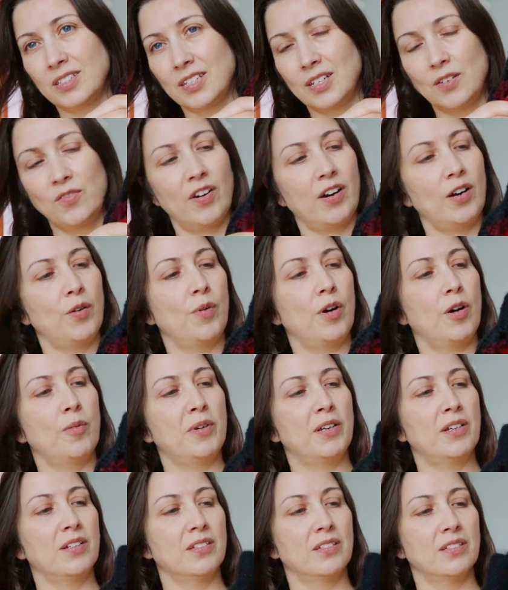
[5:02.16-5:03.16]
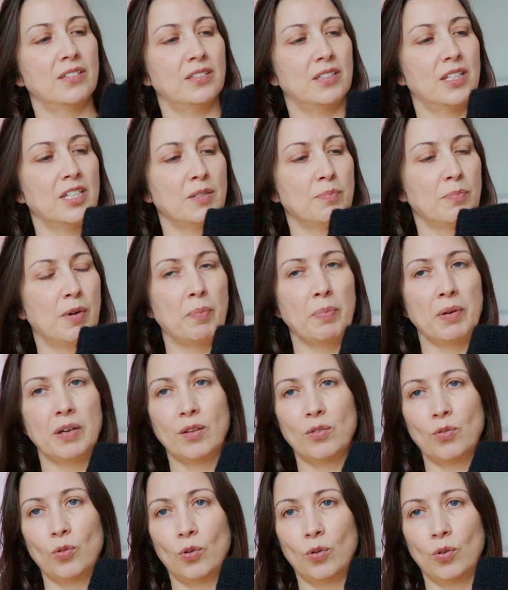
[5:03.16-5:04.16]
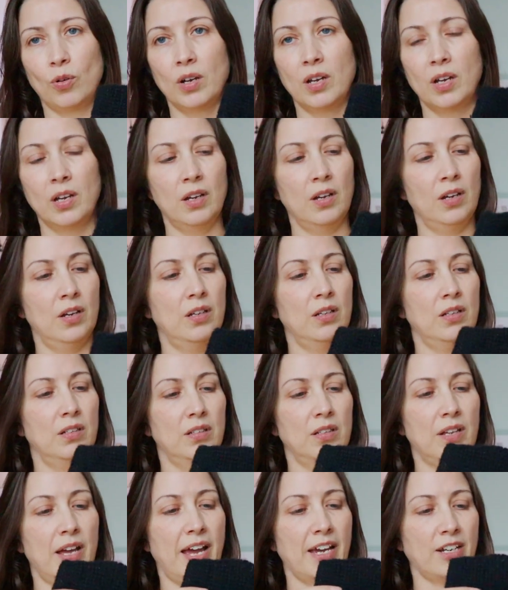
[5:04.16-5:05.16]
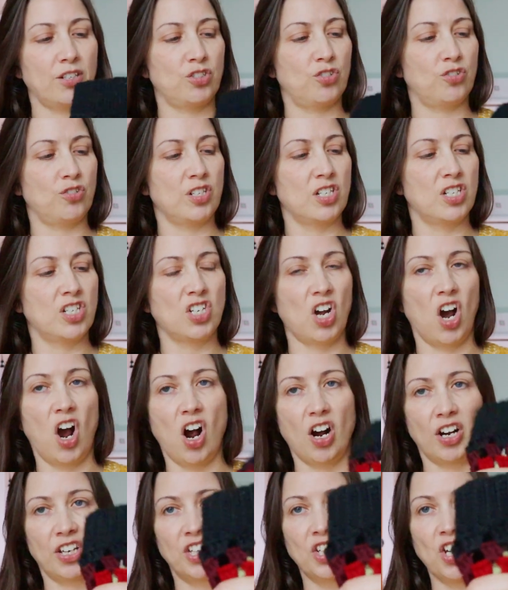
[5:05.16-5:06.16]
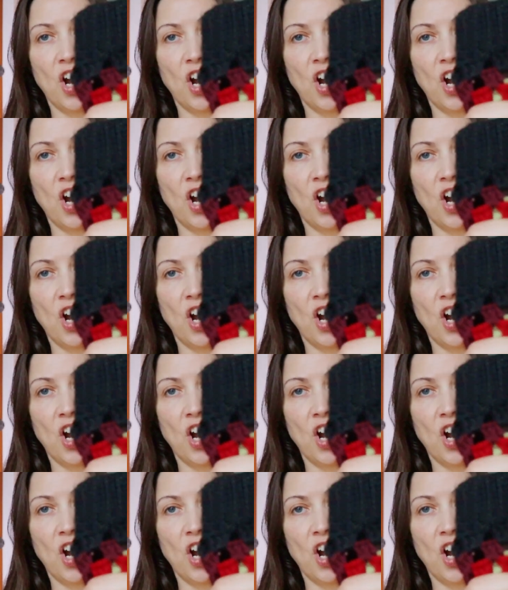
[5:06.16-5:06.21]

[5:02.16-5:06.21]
see very well because this Muppet thought extra dark